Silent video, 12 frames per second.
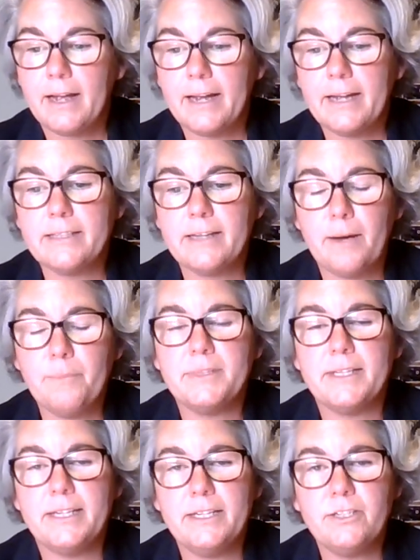It's up
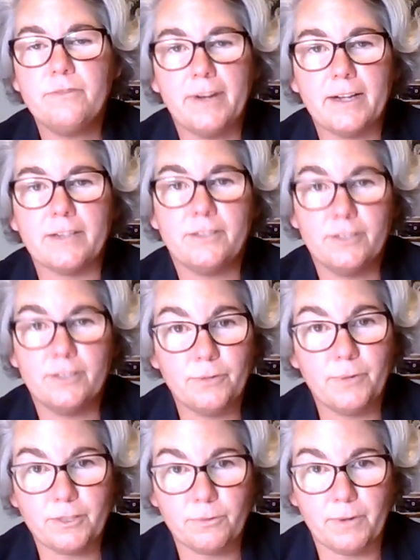to each of us to do what's